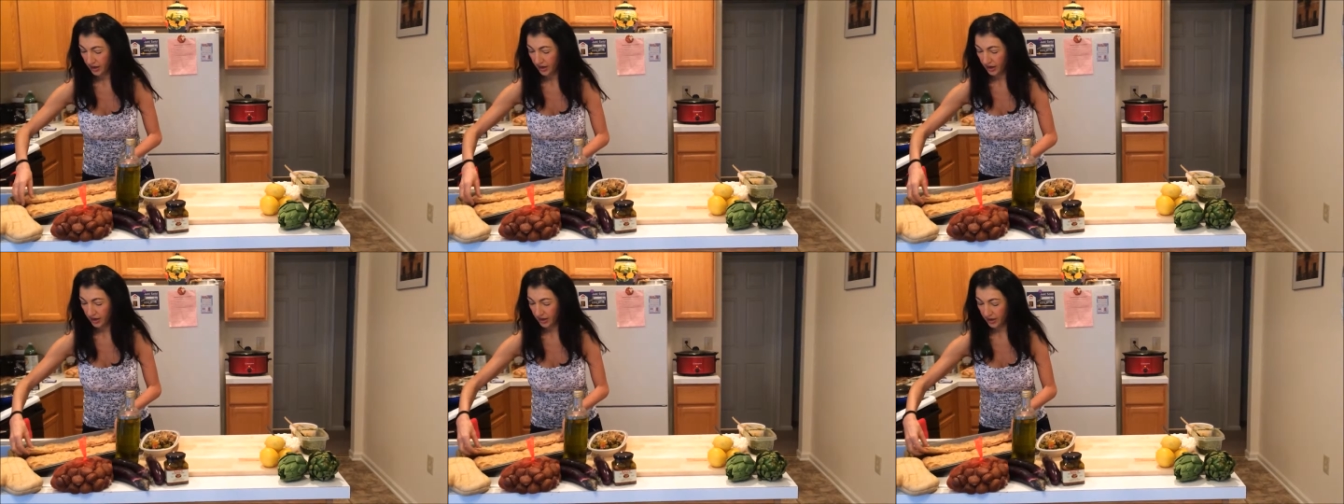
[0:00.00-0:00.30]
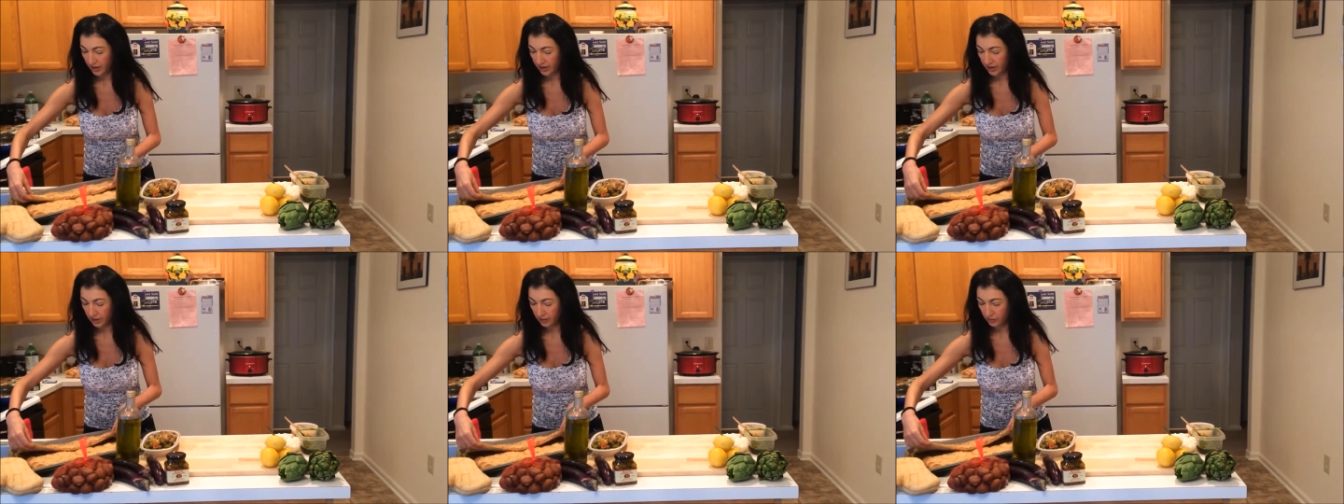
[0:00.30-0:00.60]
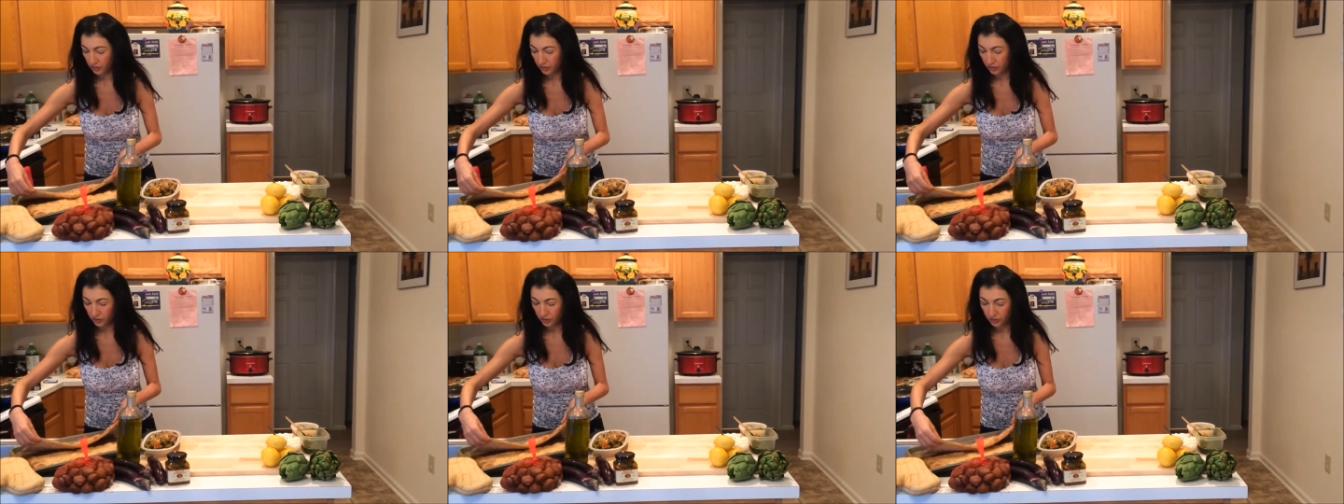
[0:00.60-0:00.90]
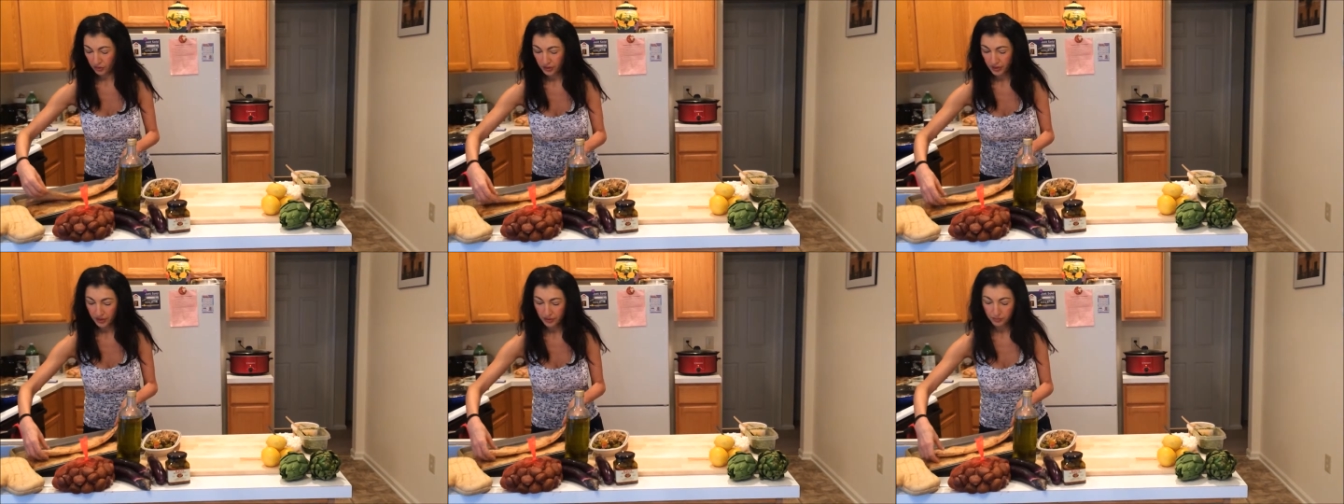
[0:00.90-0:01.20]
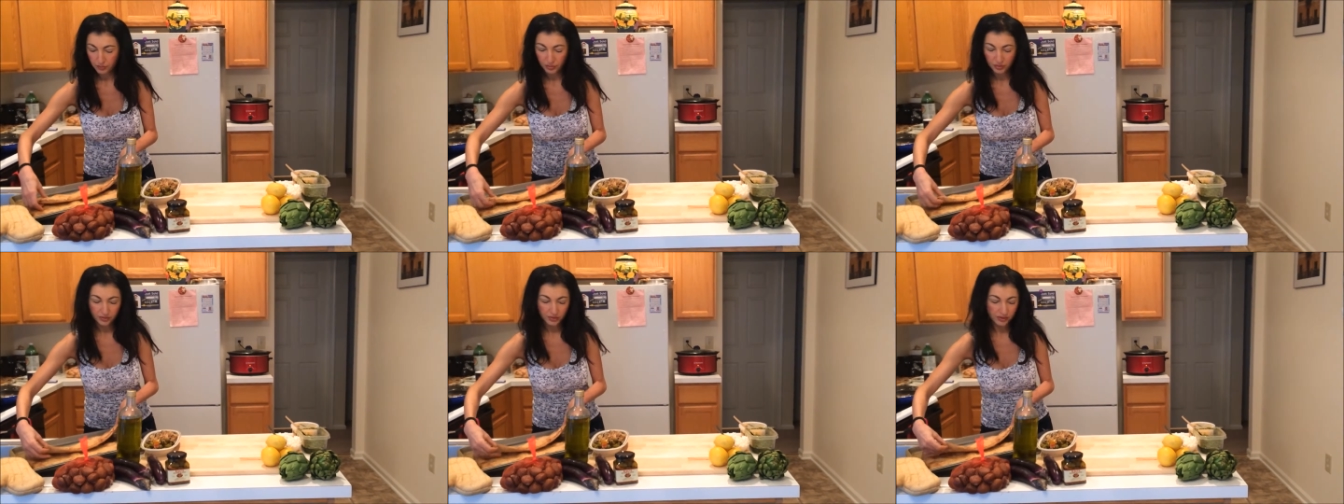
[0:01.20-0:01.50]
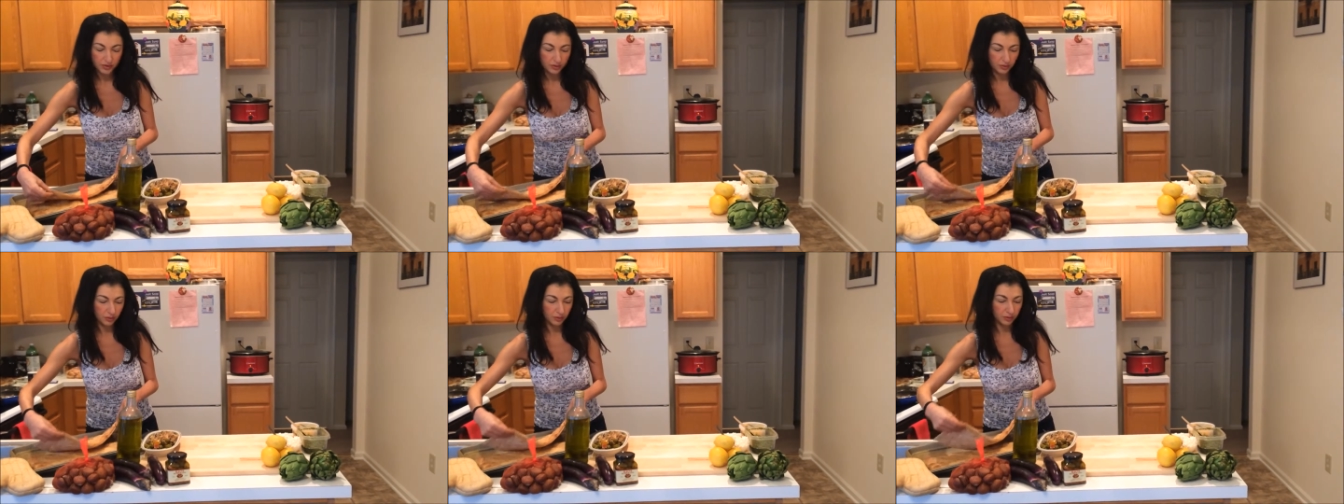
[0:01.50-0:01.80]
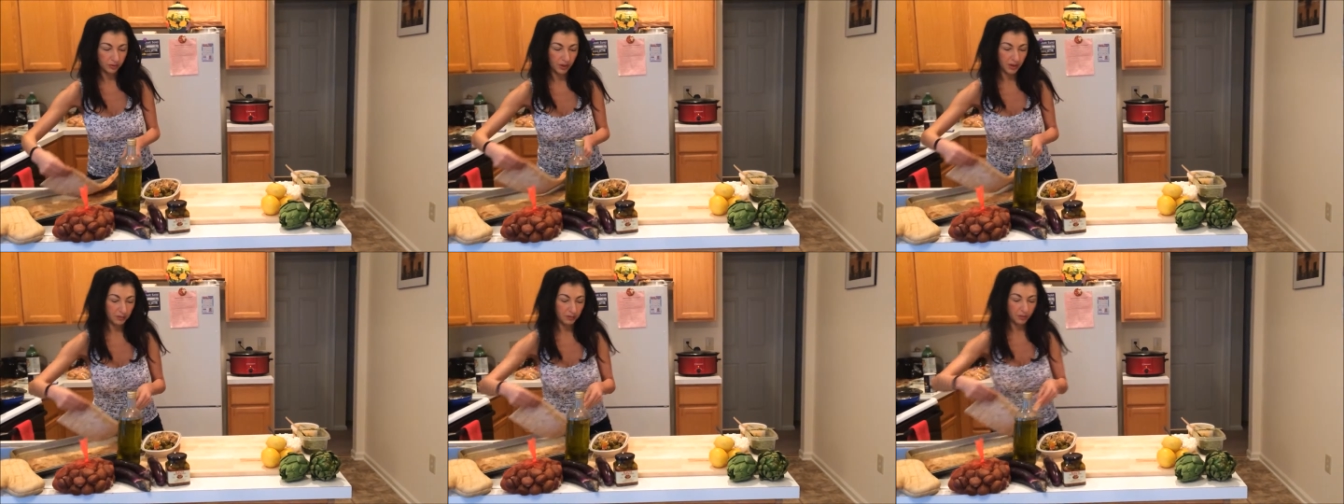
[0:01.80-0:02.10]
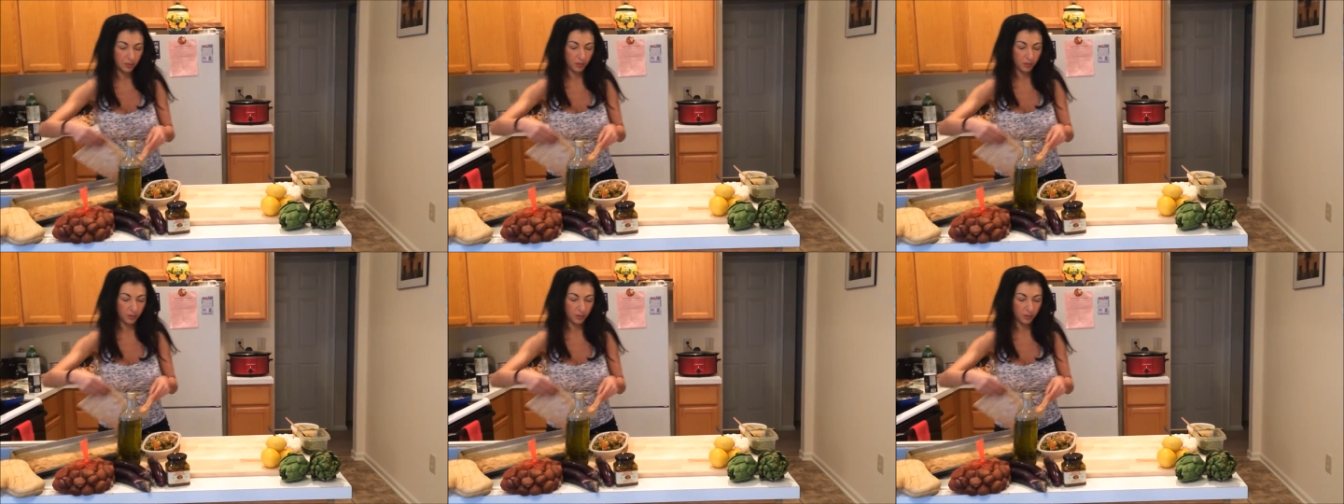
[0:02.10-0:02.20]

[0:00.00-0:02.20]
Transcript: And I'm going to go ahead and put this on my